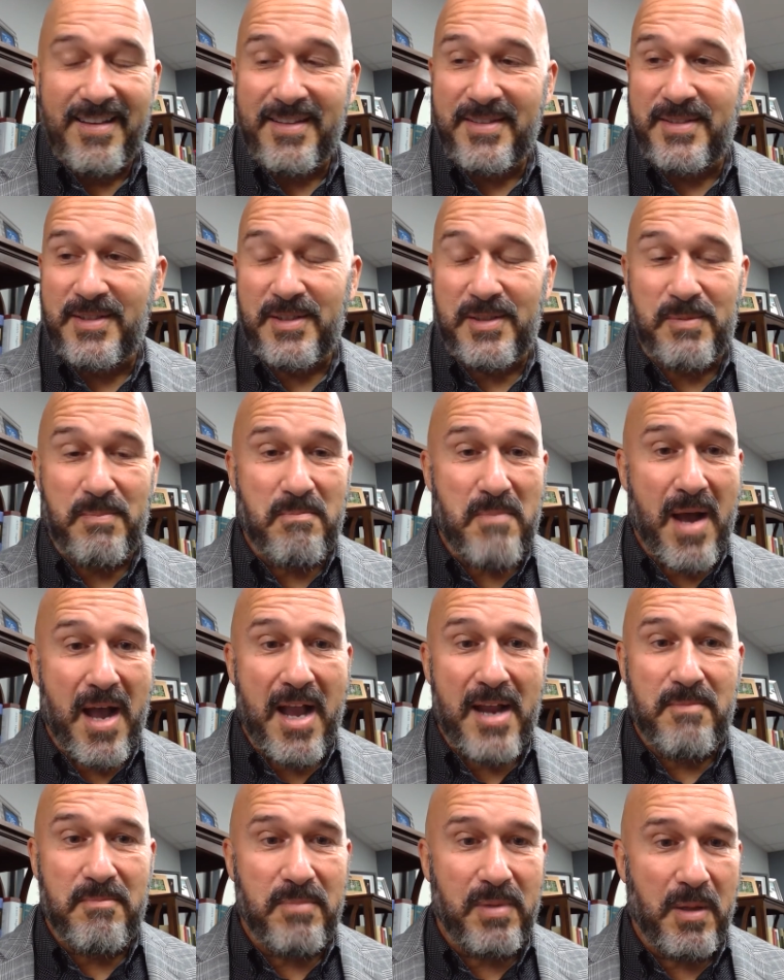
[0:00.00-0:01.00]
It's just
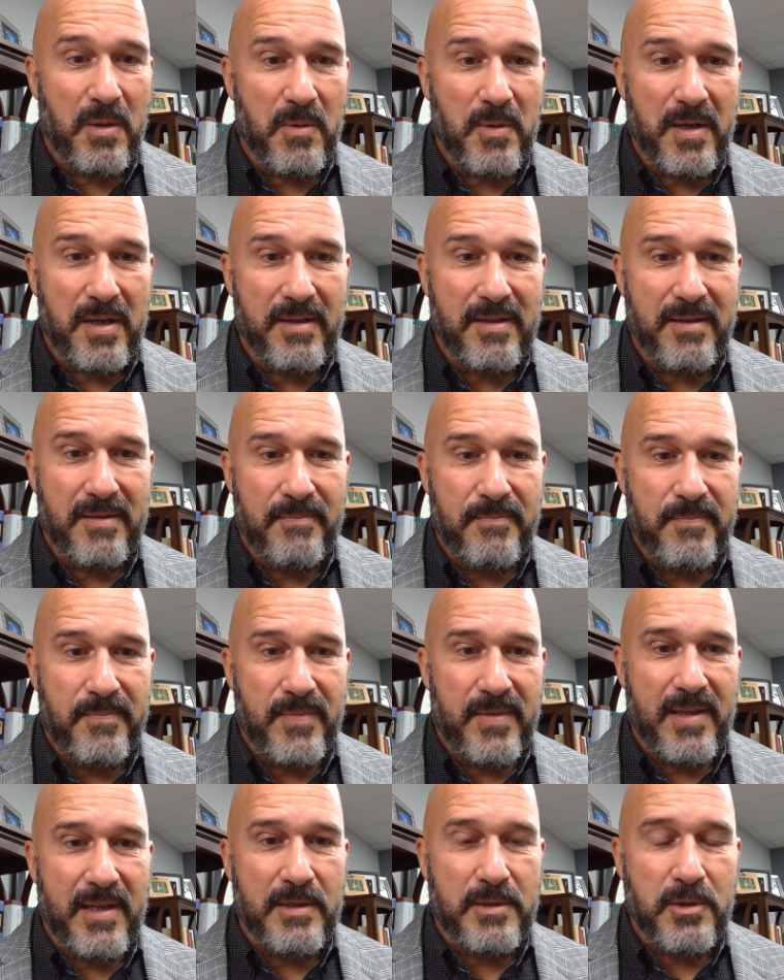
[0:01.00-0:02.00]
mind blowing
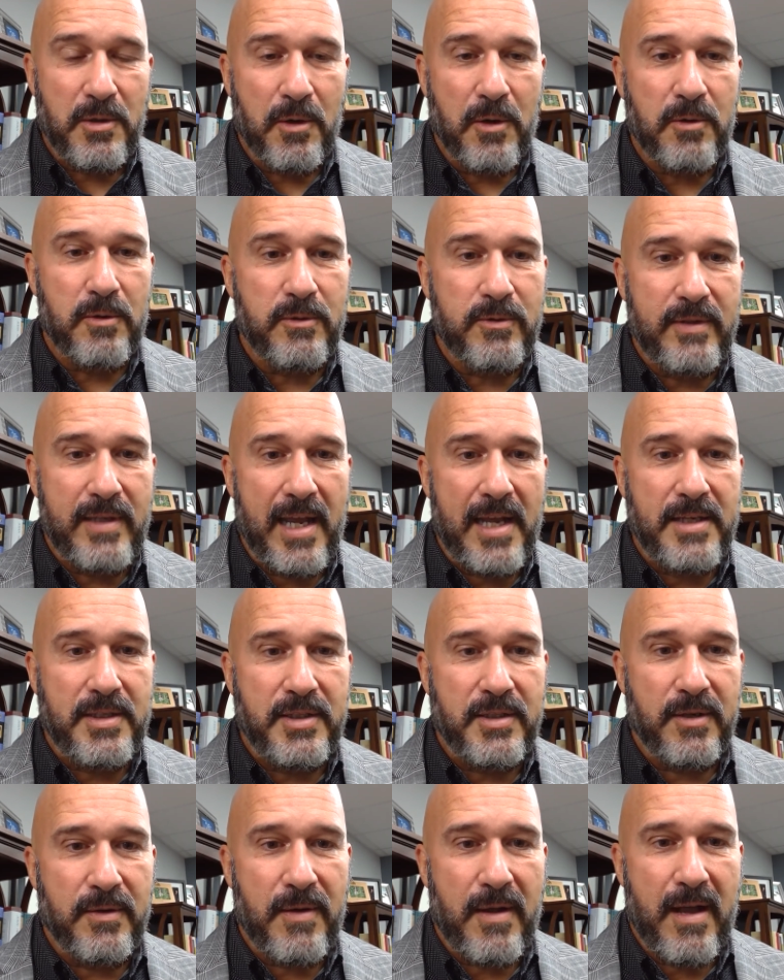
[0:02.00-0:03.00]
the eternal
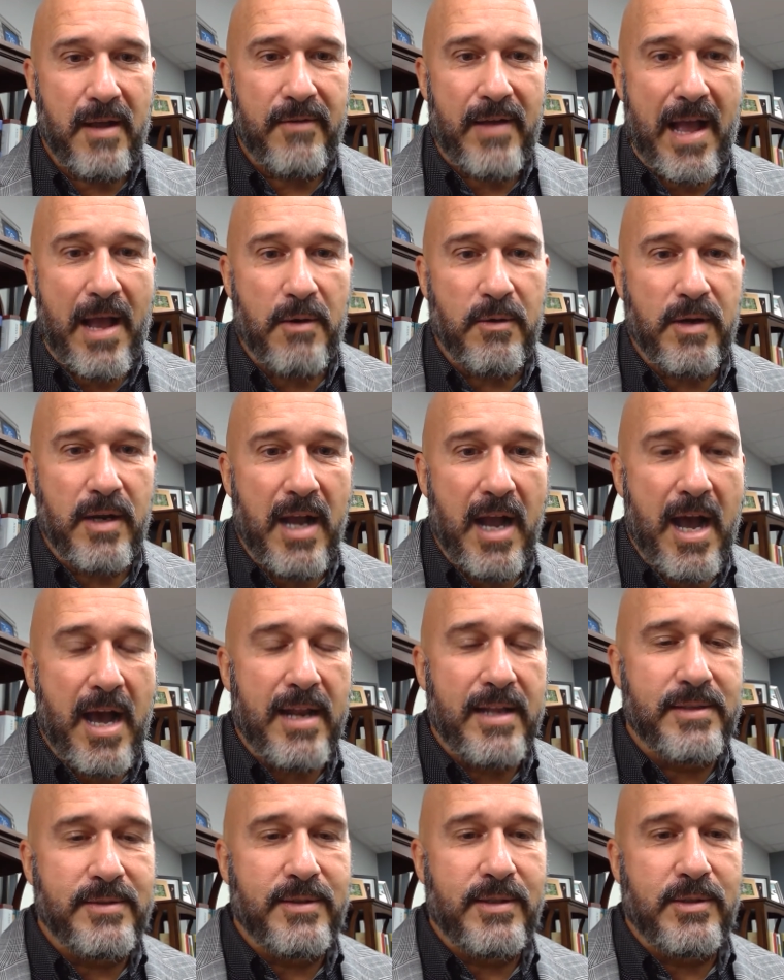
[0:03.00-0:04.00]
nature of how
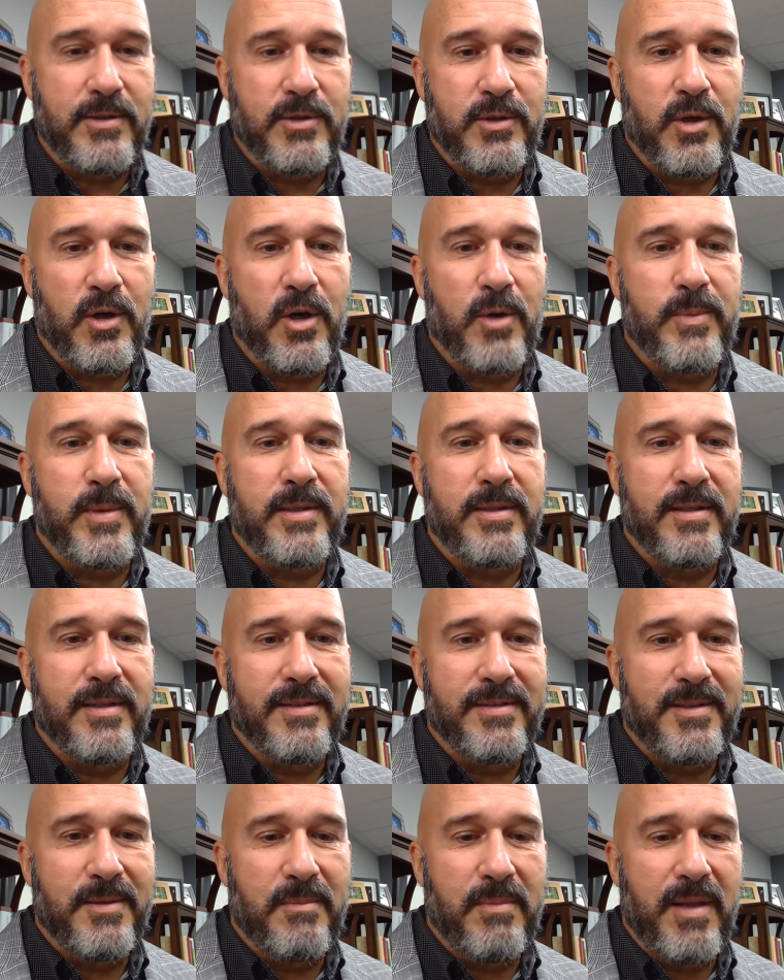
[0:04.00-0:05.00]
God is determined
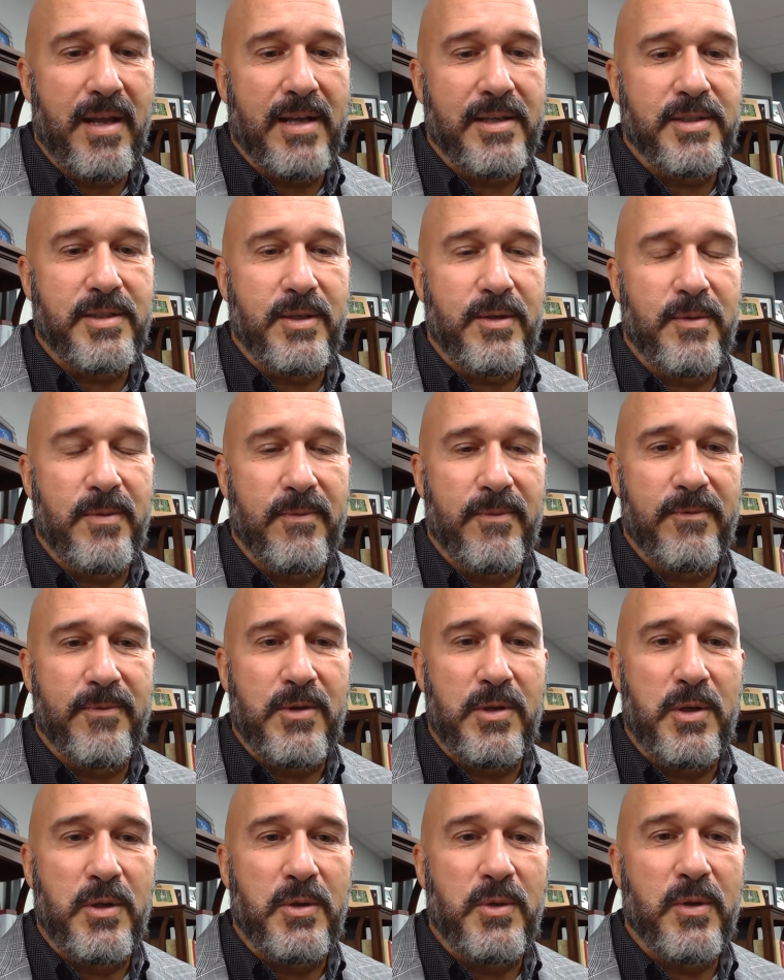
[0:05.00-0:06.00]
to bless you, for
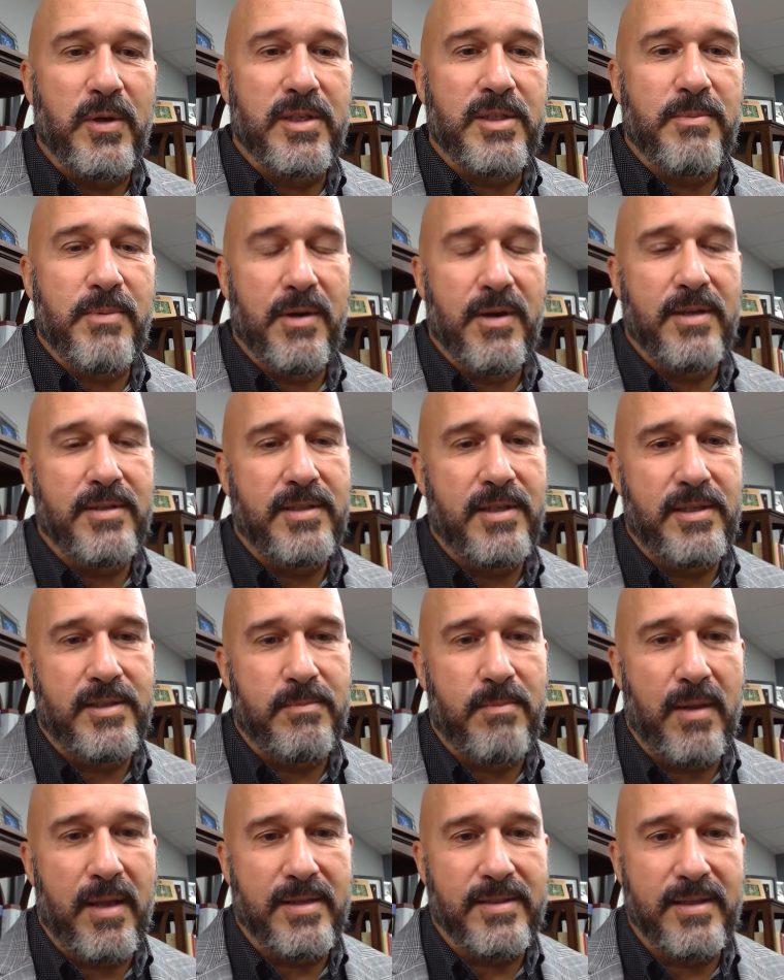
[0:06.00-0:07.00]
you to experience his
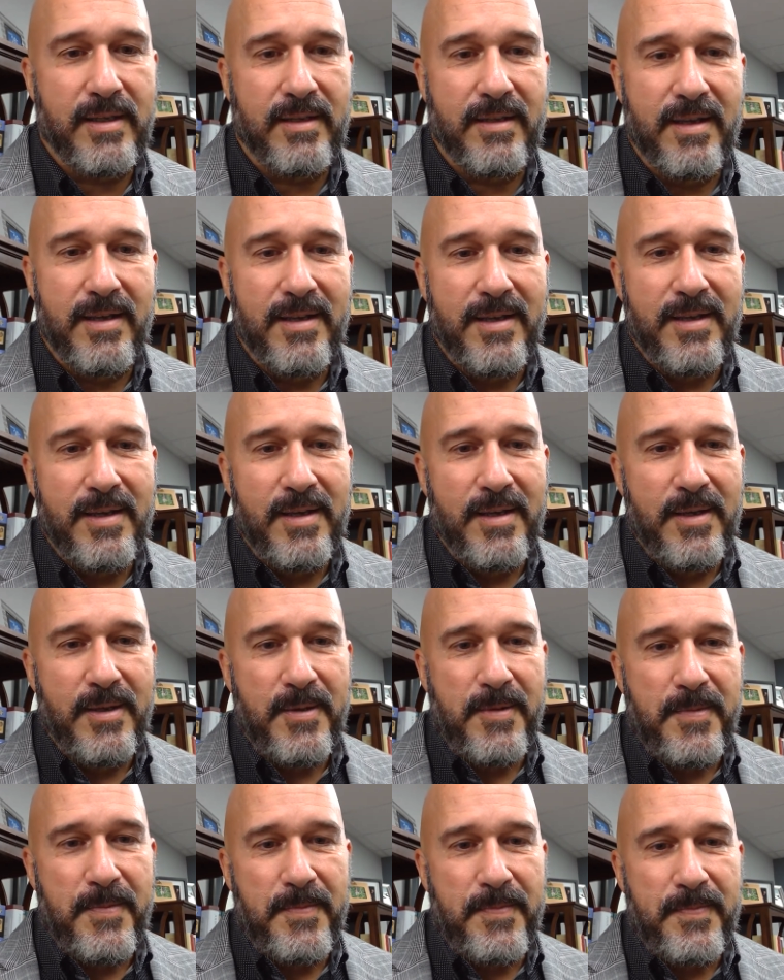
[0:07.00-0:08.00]
blessing.
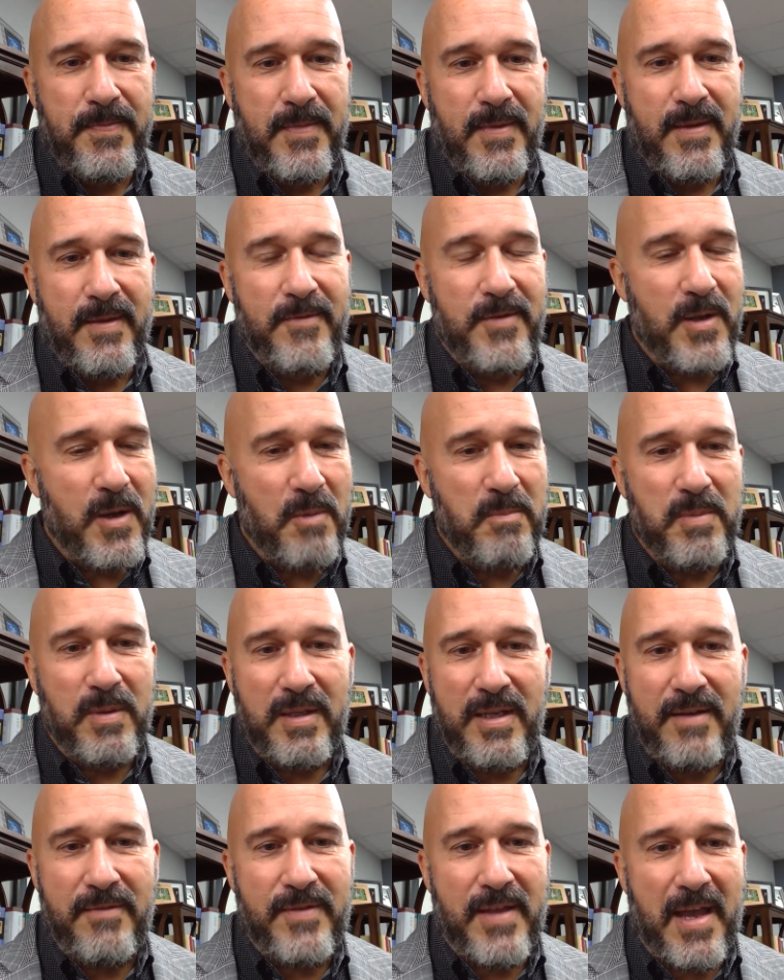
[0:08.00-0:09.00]
If you don't
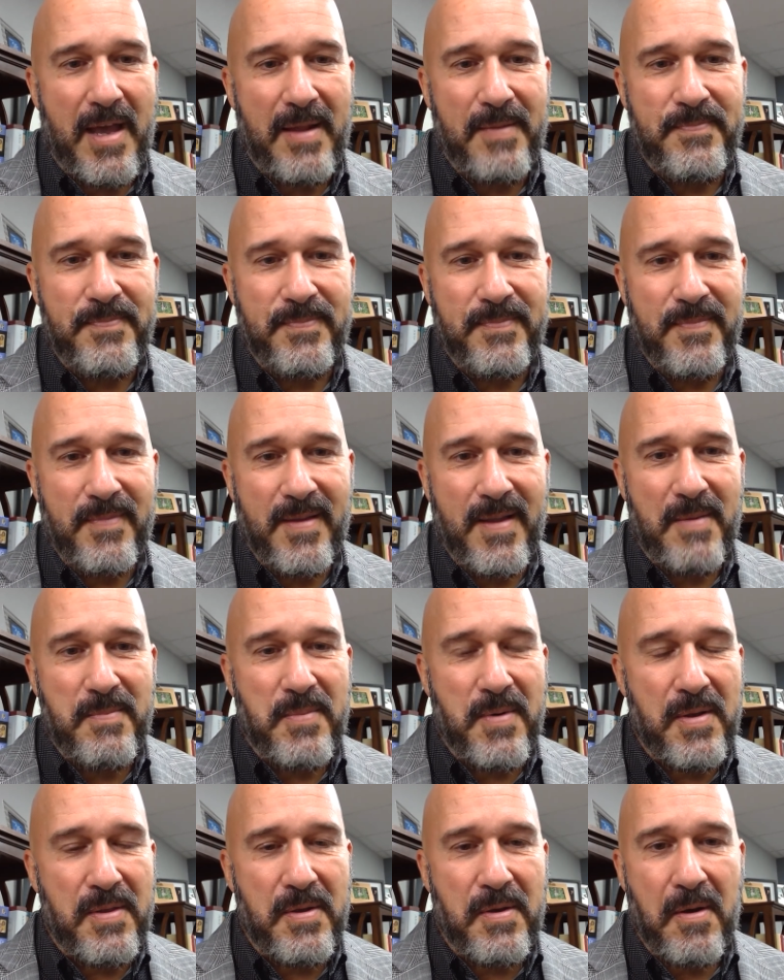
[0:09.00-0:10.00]
believe that, I
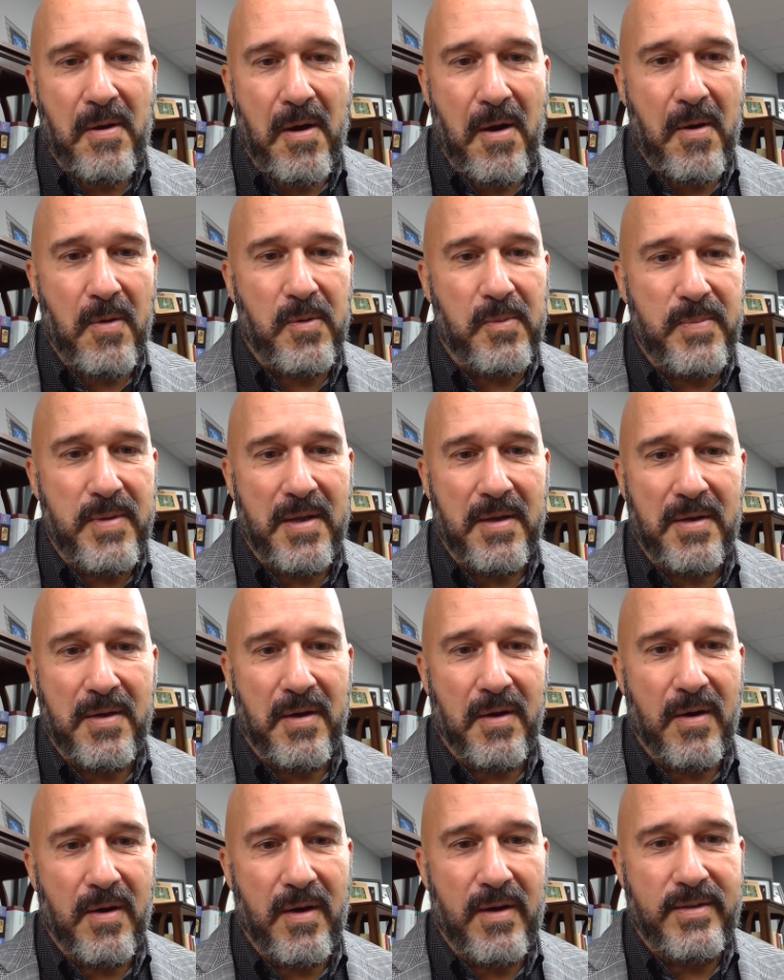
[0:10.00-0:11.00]
pray that your heart will be
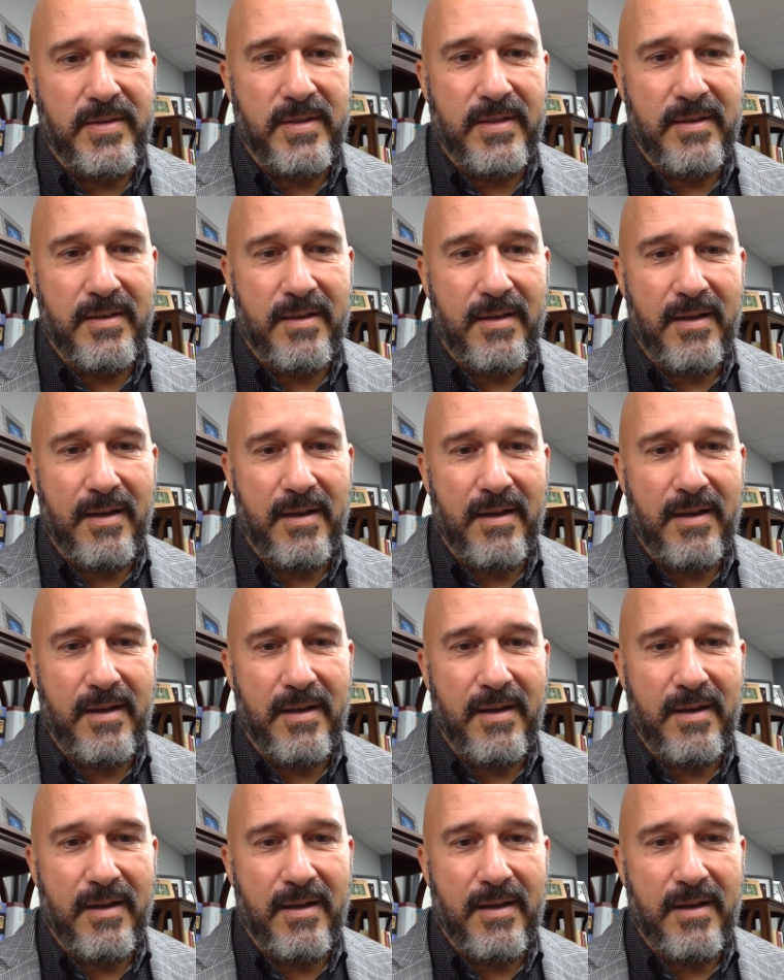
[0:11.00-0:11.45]
encouraged.